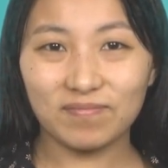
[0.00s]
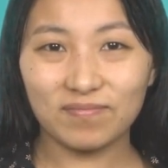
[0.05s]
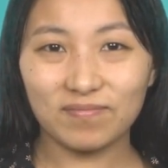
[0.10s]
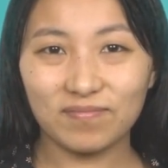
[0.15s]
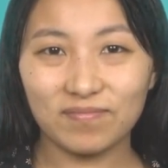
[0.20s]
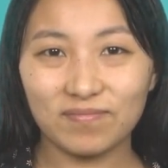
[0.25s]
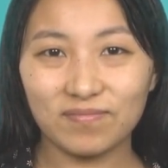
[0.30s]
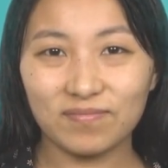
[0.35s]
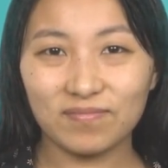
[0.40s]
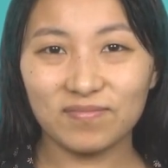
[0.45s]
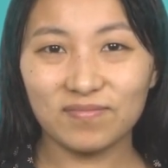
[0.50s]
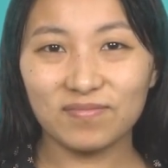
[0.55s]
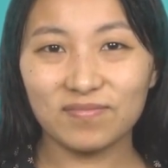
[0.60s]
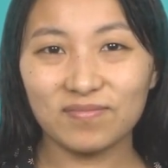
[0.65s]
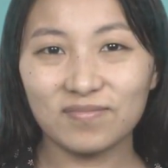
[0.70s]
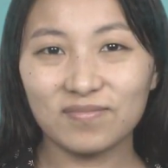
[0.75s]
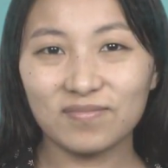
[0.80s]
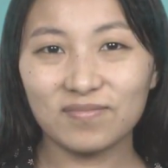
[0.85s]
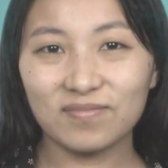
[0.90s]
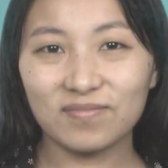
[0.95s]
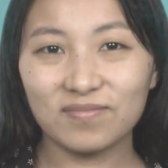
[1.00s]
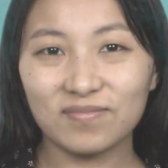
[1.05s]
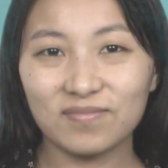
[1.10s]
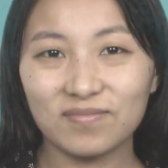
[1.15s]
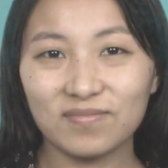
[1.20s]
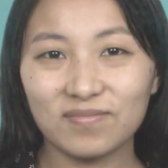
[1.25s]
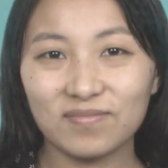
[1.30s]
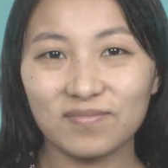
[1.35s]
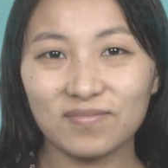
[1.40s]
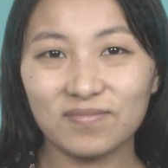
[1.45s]

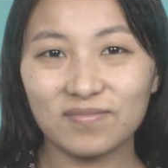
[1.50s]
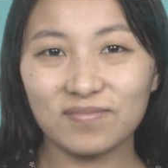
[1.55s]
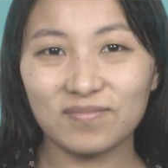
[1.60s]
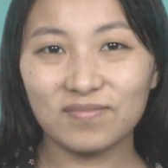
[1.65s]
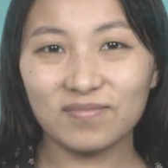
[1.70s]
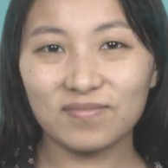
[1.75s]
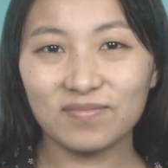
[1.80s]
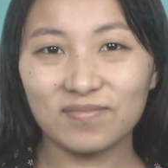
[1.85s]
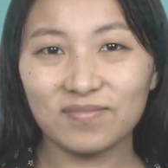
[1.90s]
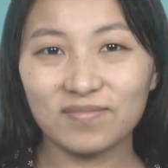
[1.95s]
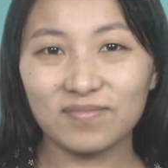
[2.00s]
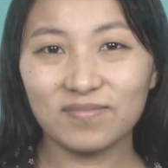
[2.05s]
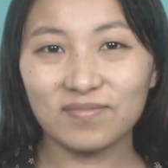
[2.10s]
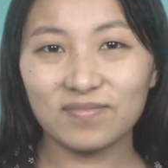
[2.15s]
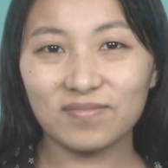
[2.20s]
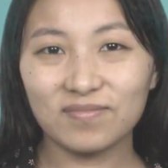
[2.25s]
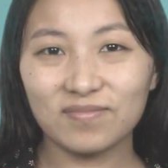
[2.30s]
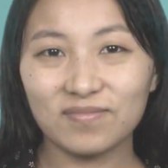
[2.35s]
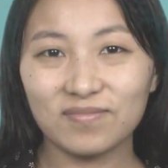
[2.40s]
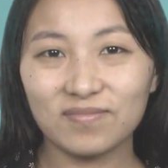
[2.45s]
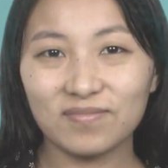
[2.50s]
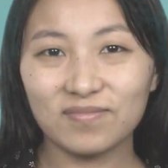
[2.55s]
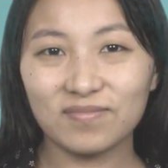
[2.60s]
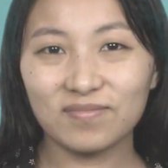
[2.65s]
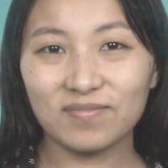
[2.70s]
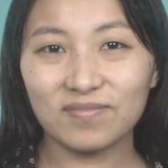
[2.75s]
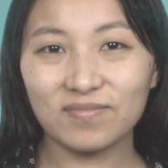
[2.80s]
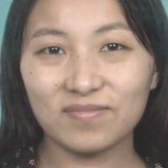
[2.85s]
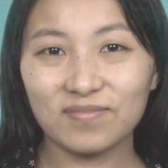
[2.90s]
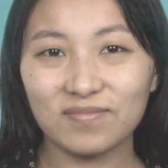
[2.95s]

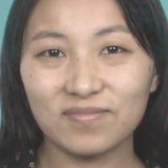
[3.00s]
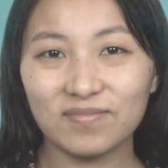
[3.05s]
(no one is talking)